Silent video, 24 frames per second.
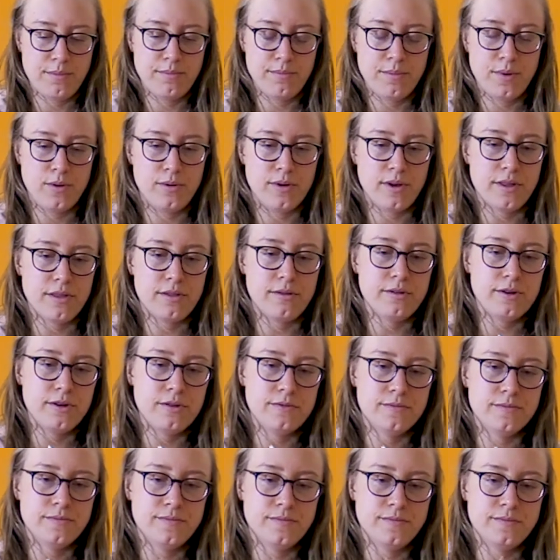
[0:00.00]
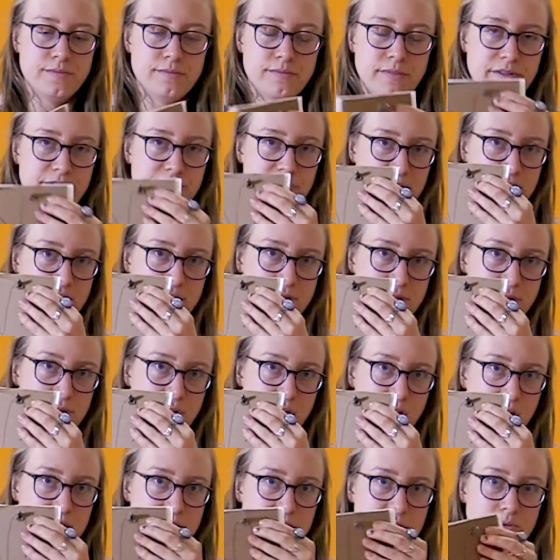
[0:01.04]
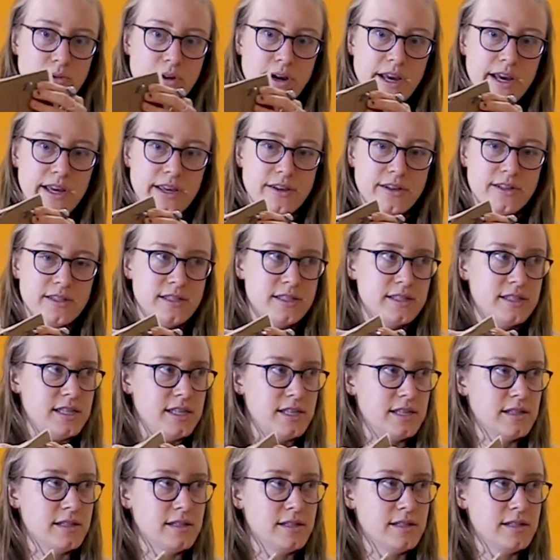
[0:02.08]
Poke it through. My fingers were not in the way, you can see.